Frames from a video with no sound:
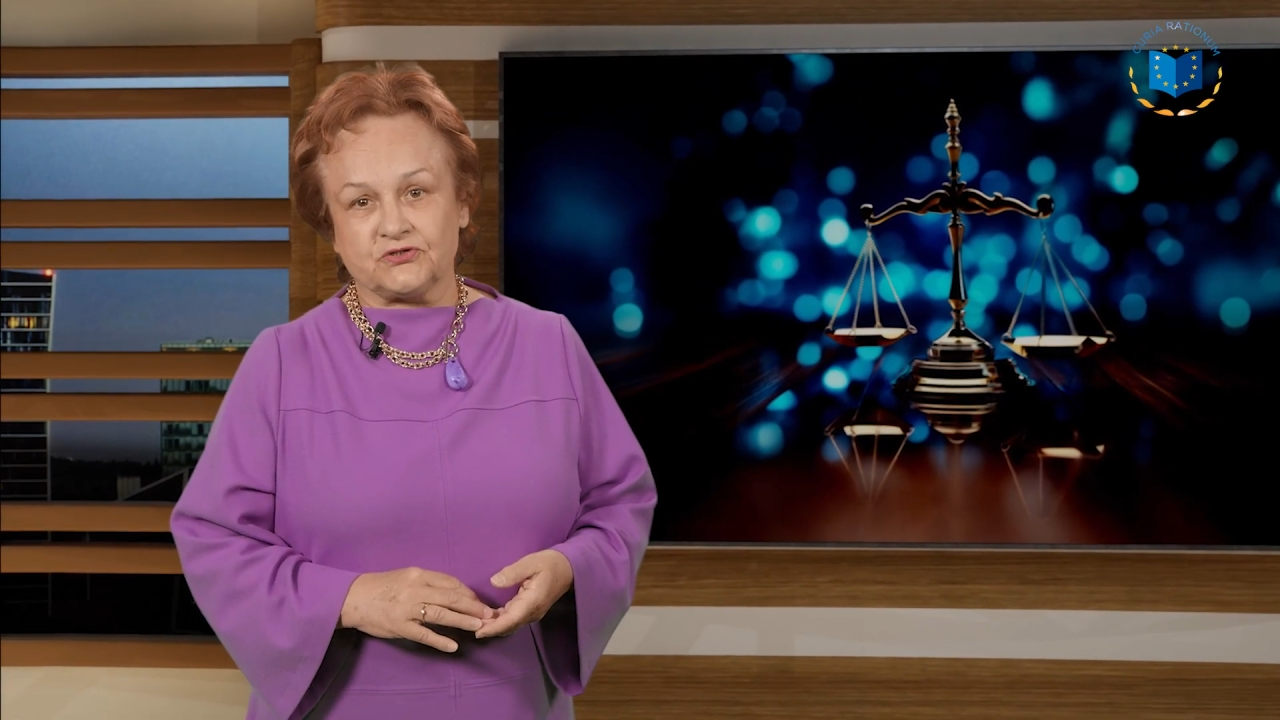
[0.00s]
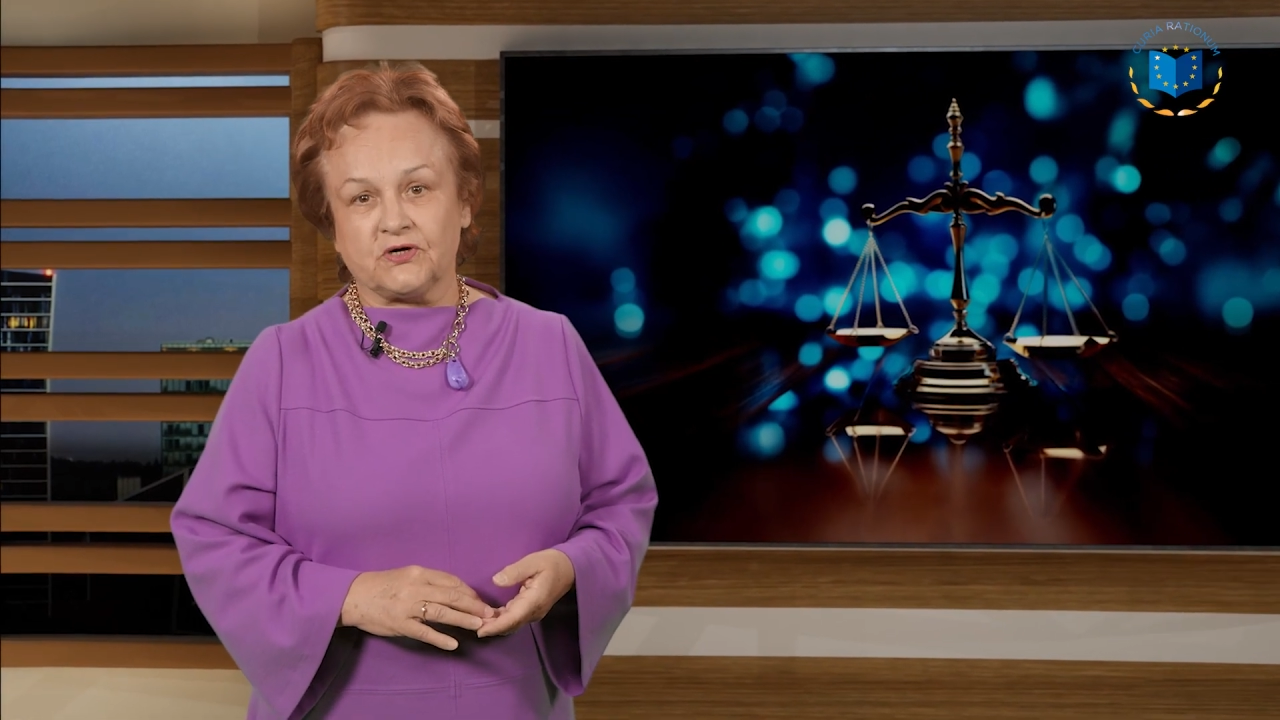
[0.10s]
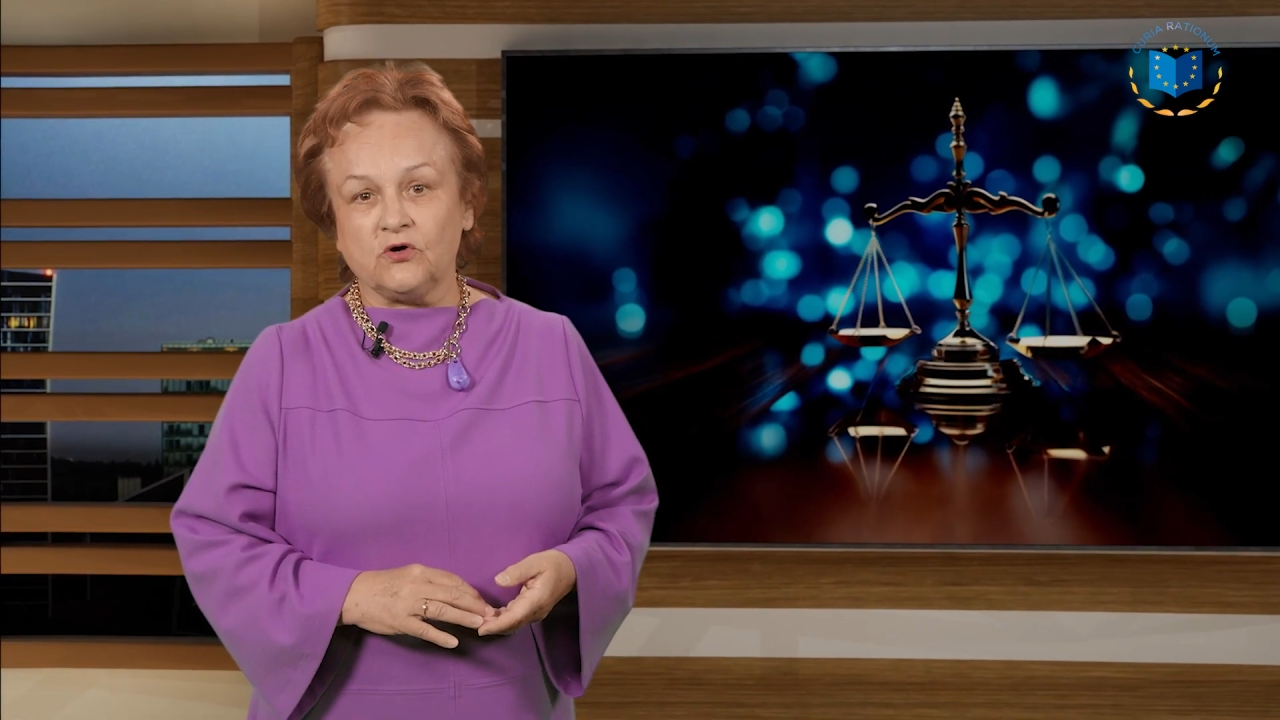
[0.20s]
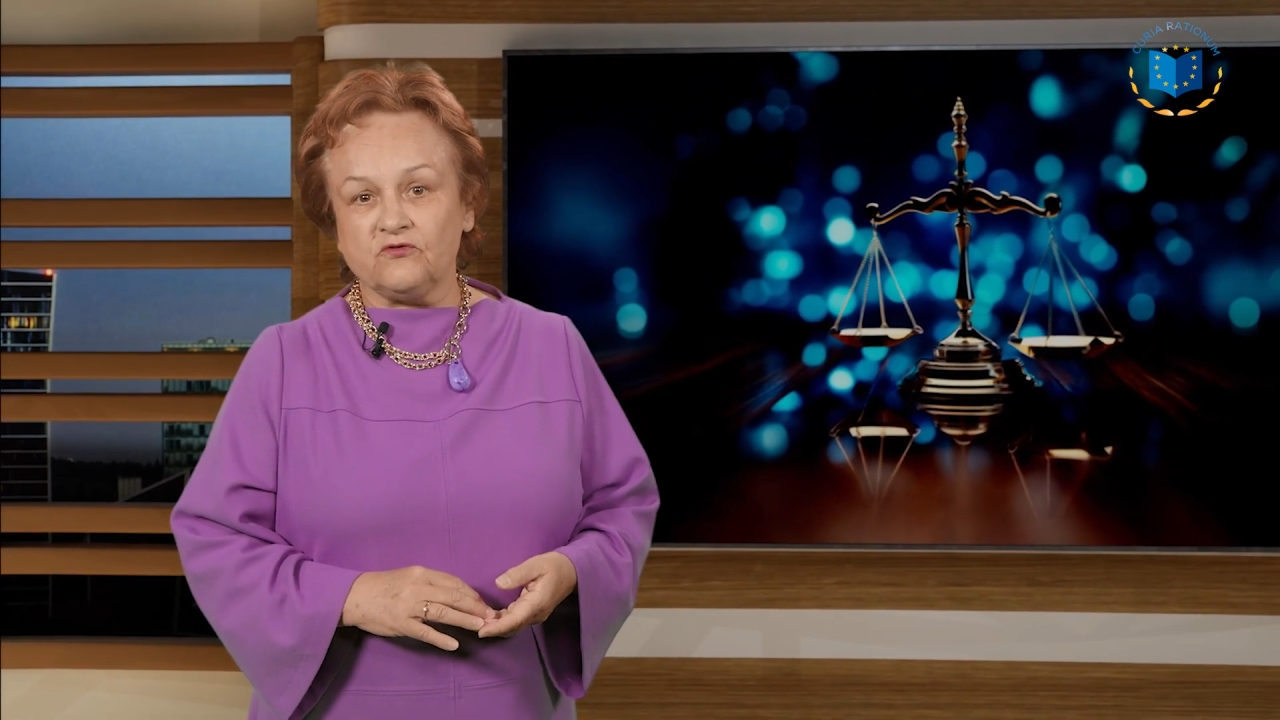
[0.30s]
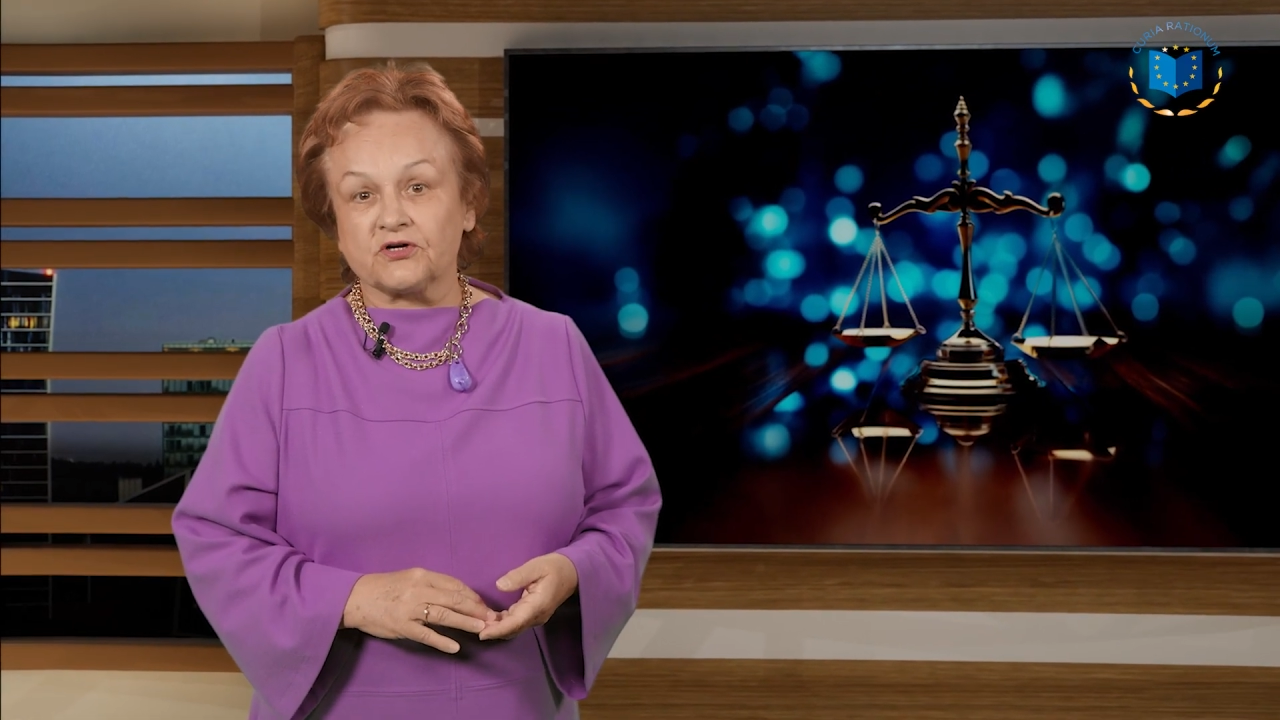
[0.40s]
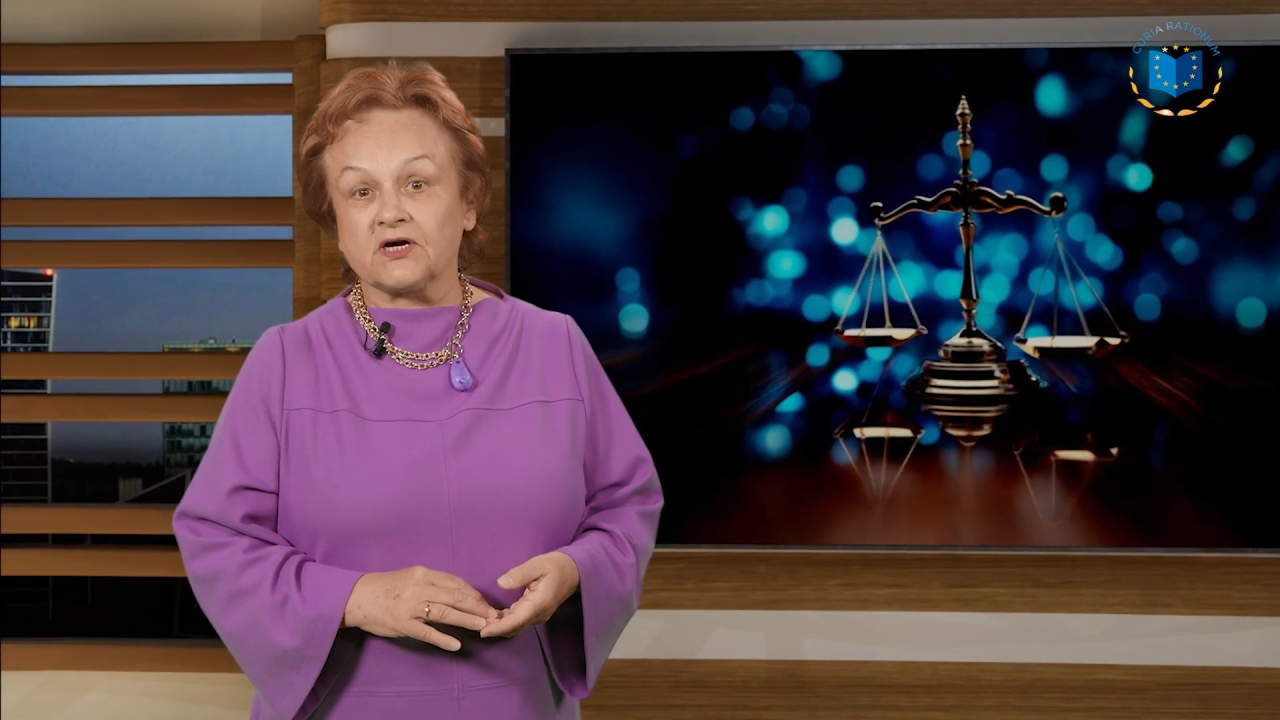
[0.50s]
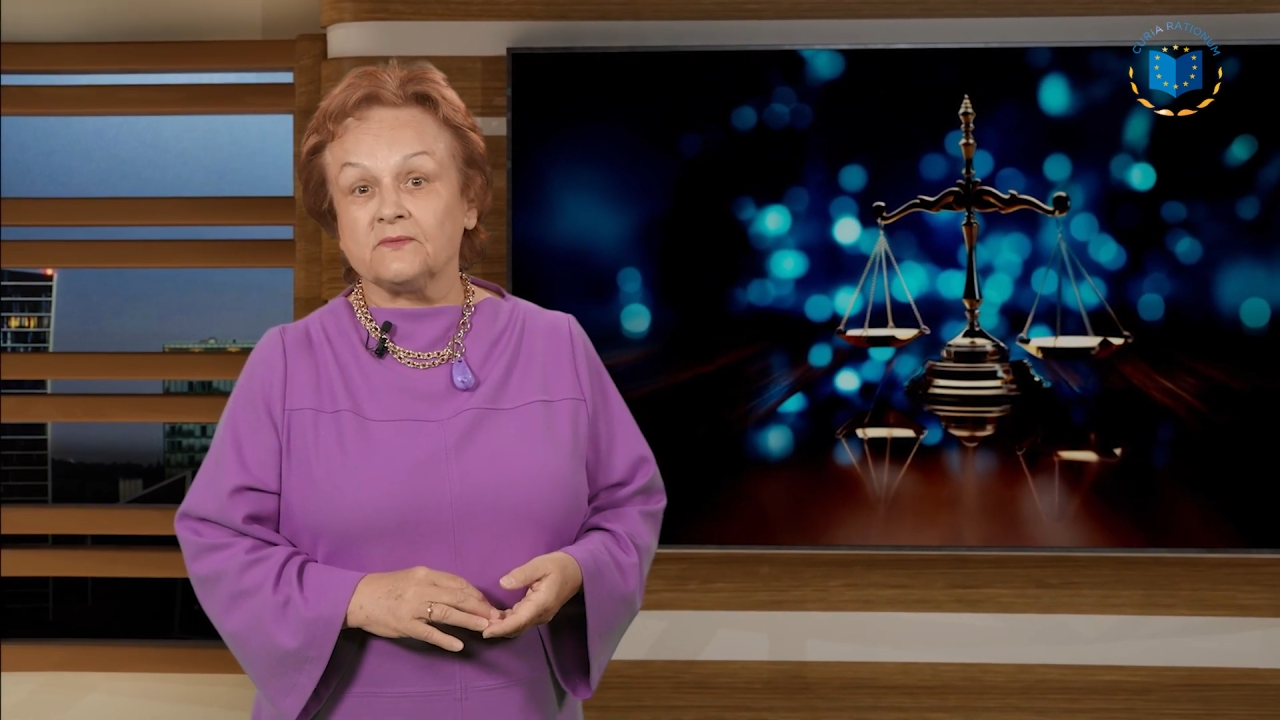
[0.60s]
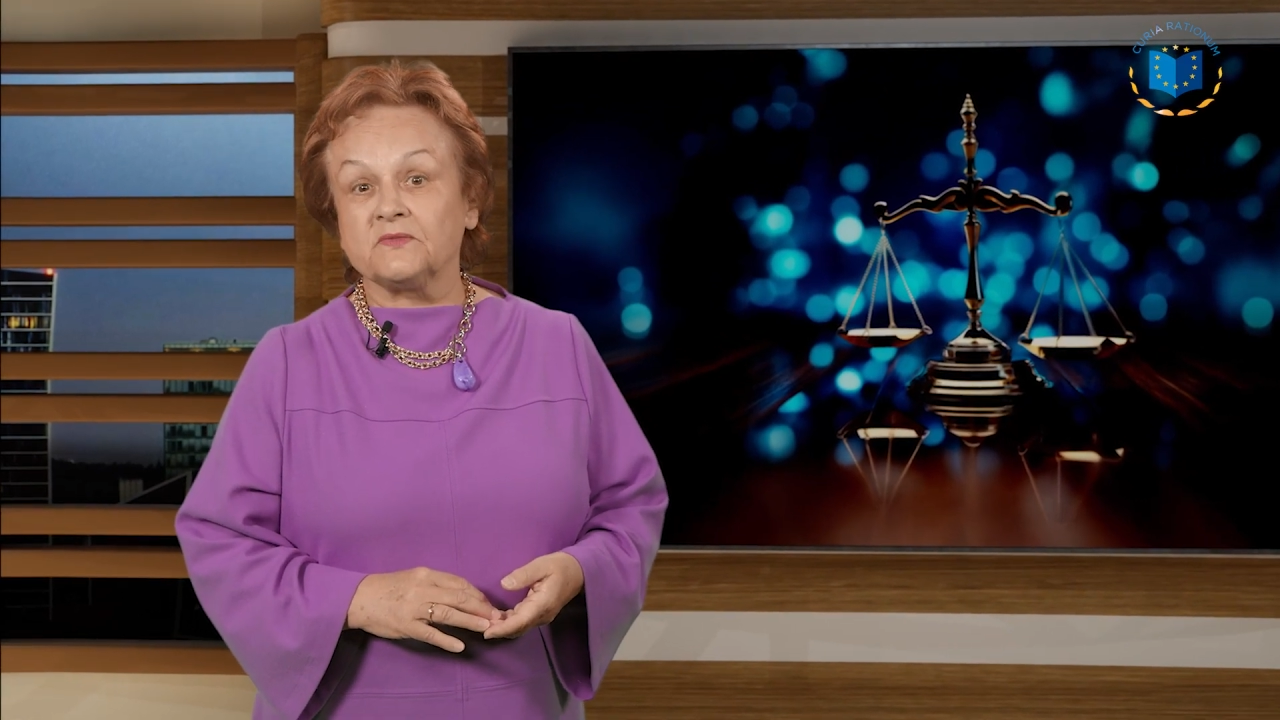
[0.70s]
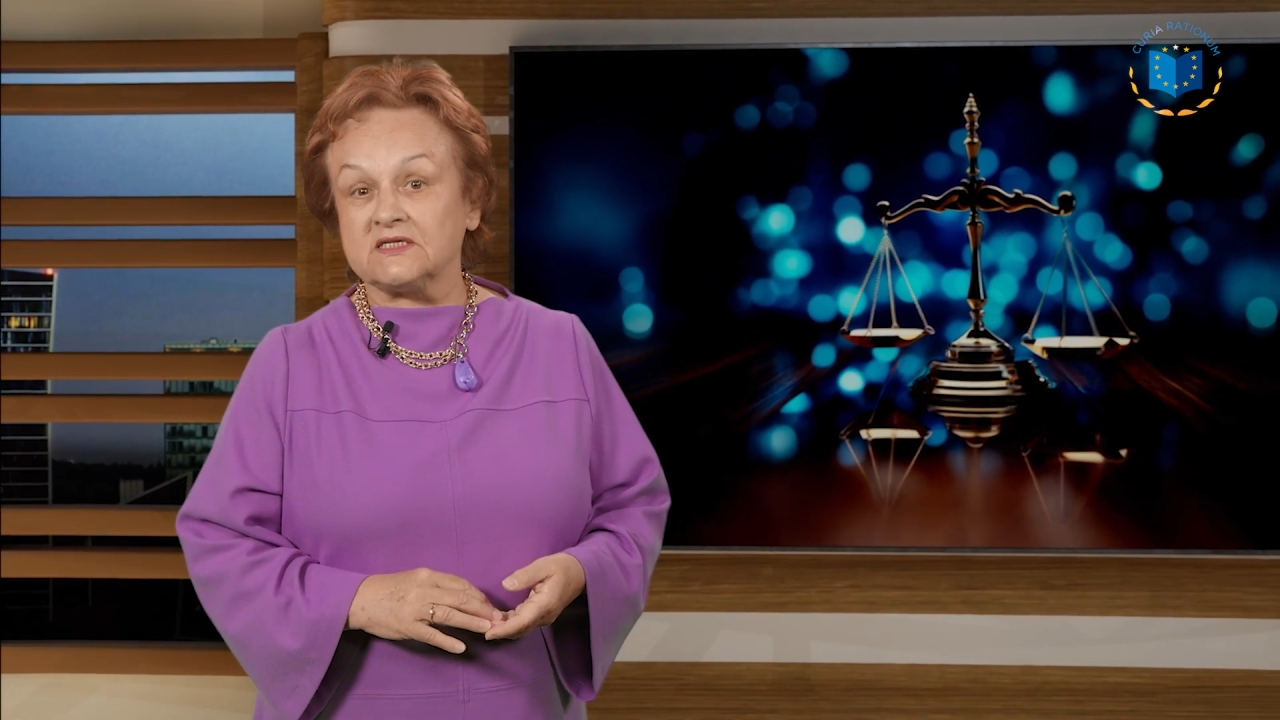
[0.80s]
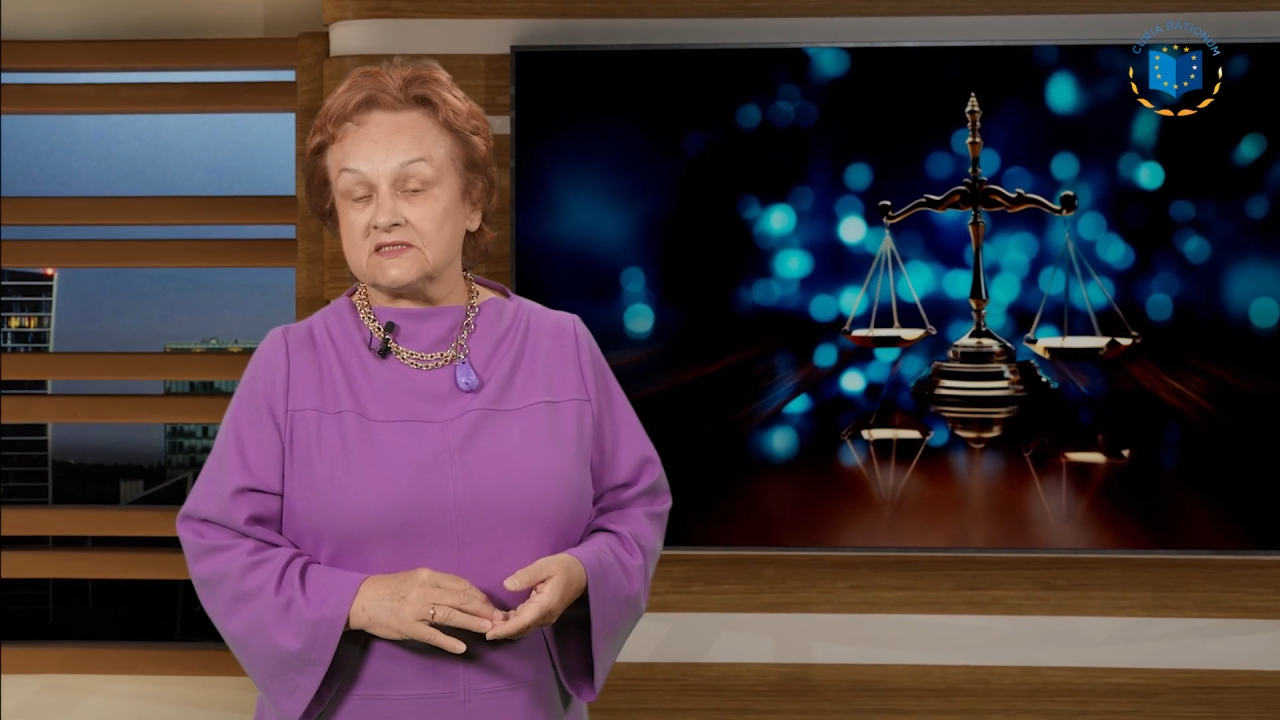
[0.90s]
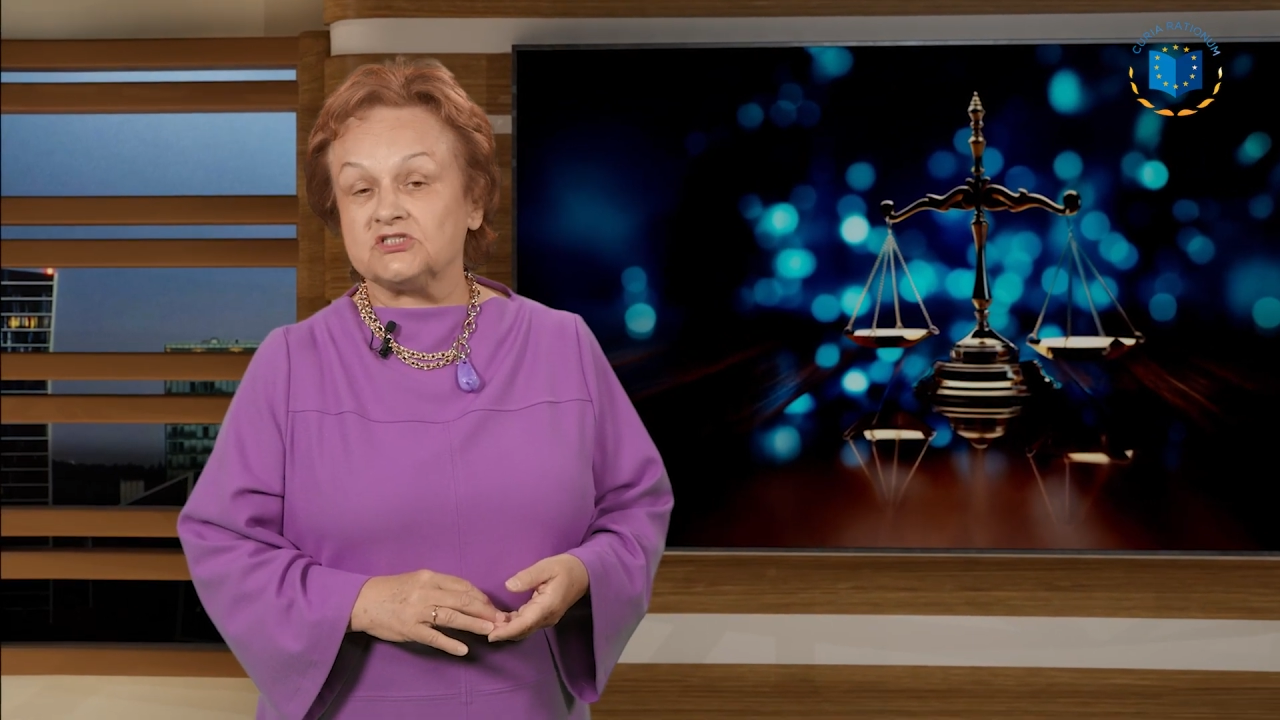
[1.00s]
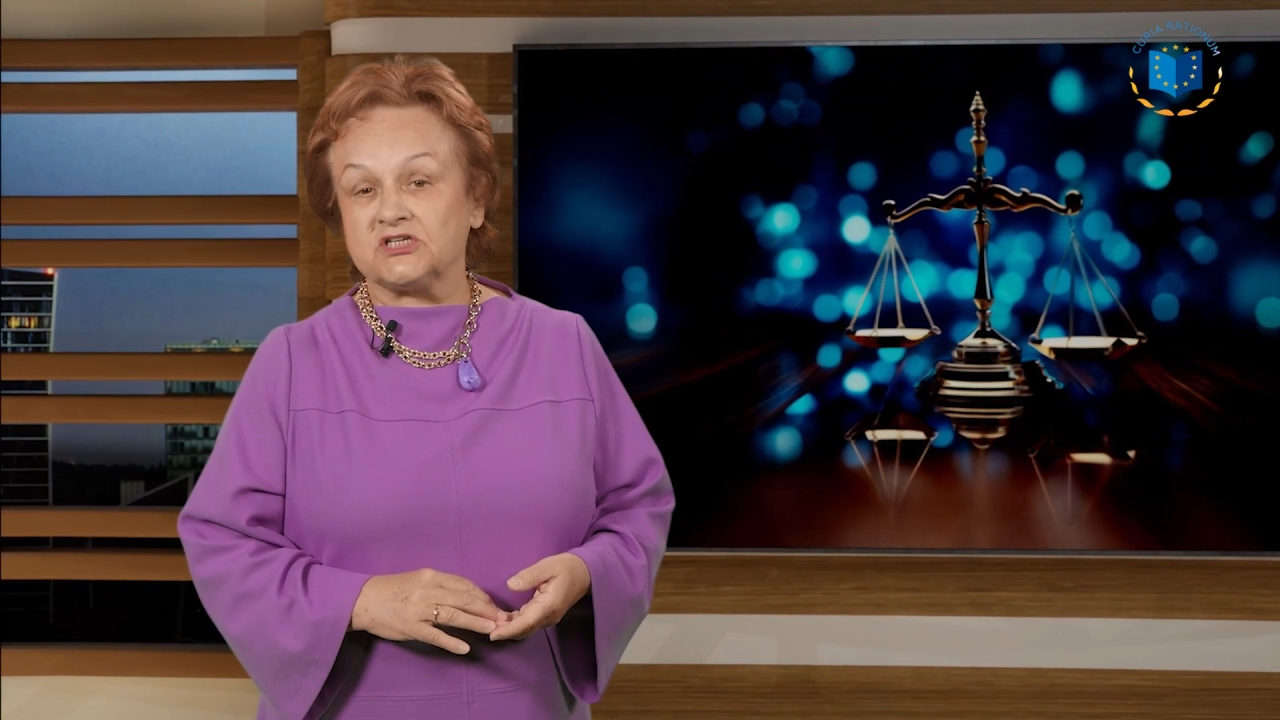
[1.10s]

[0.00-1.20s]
to overcome these